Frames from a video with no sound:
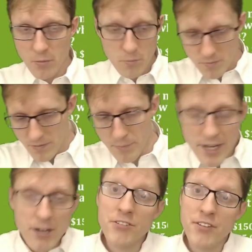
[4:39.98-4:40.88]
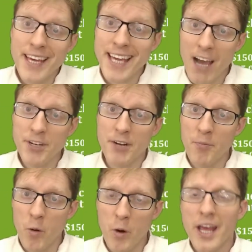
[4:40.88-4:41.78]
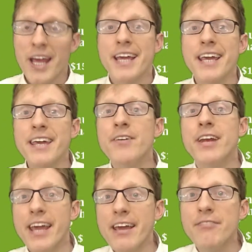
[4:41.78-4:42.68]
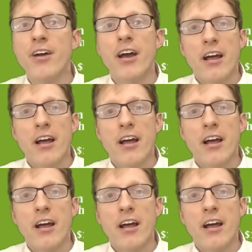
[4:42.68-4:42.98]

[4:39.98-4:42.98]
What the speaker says: appears in the accounting report, even if